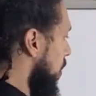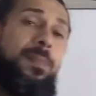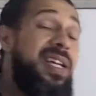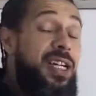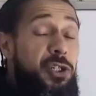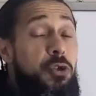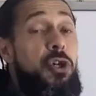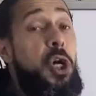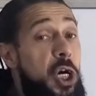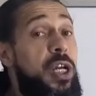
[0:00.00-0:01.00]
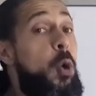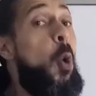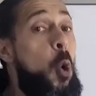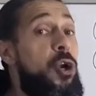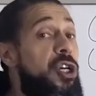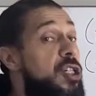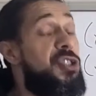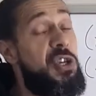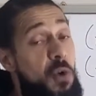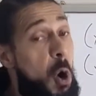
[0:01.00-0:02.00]
because you could order
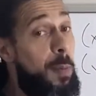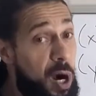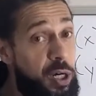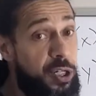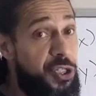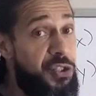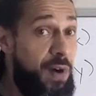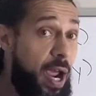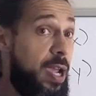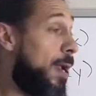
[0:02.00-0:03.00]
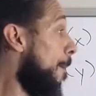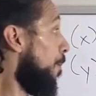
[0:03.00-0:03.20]
0 burgers, right?